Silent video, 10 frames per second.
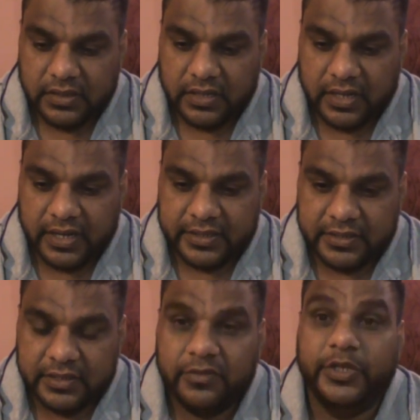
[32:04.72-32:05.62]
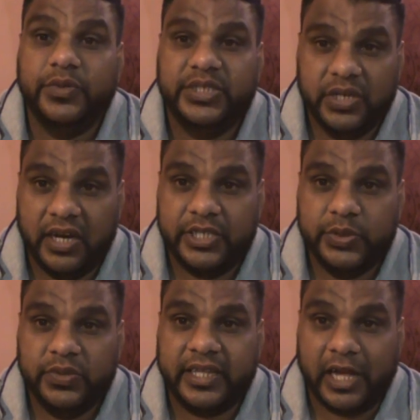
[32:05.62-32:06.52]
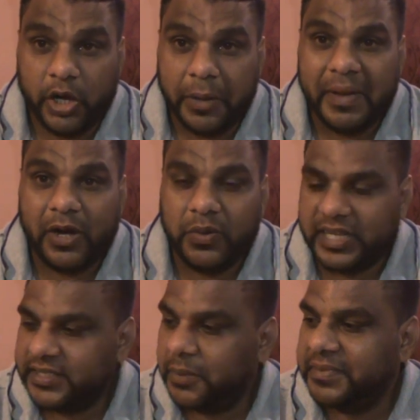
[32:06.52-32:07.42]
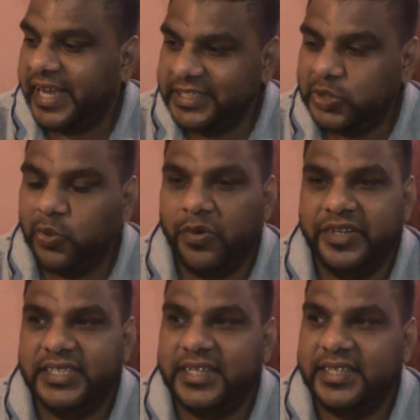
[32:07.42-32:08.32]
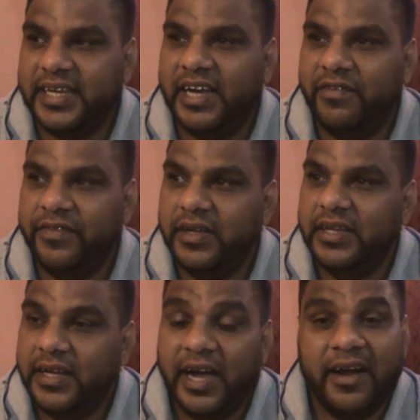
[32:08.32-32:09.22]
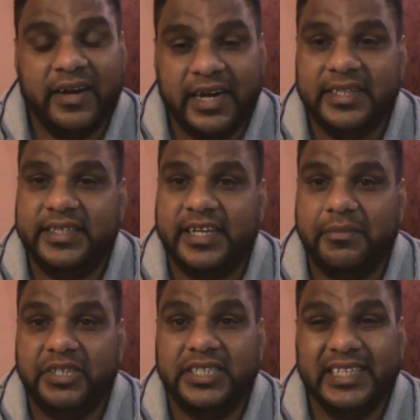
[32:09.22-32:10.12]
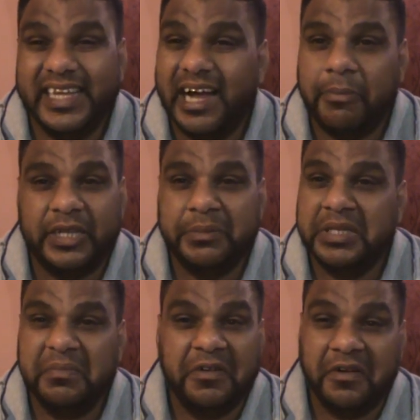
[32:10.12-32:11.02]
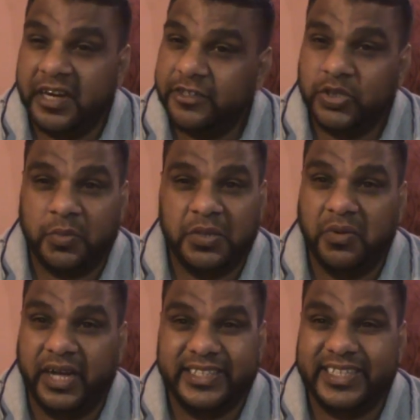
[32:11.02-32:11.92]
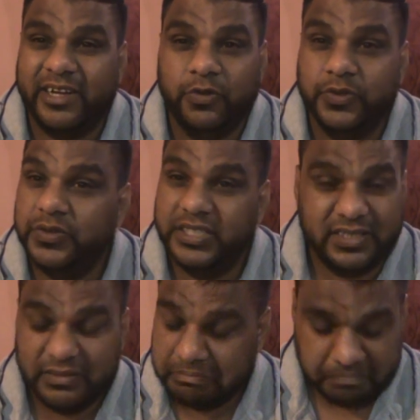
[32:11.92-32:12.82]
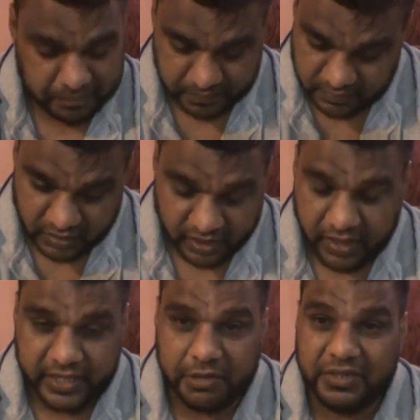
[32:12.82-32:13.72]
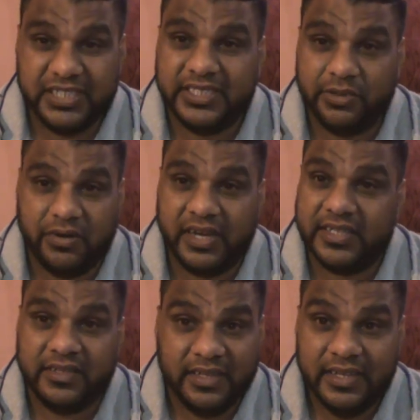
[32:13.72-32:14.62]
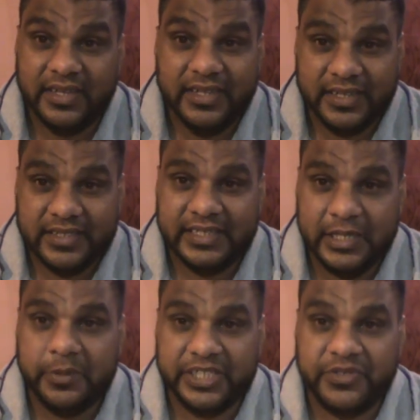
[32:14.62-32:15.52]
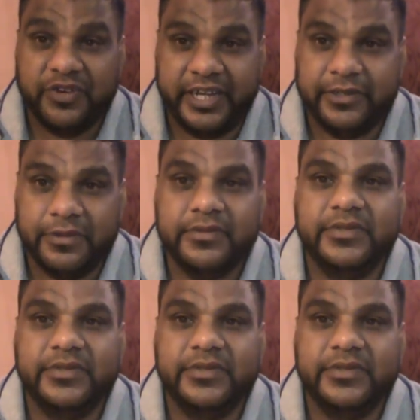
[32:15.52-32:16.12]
And we will see all this soon, and I come back out. I have some nice stories, and then I have a real thing. But just the camera and give me real trouble, boy. And then I go into this. I ain't able to sit down and deal with this right now.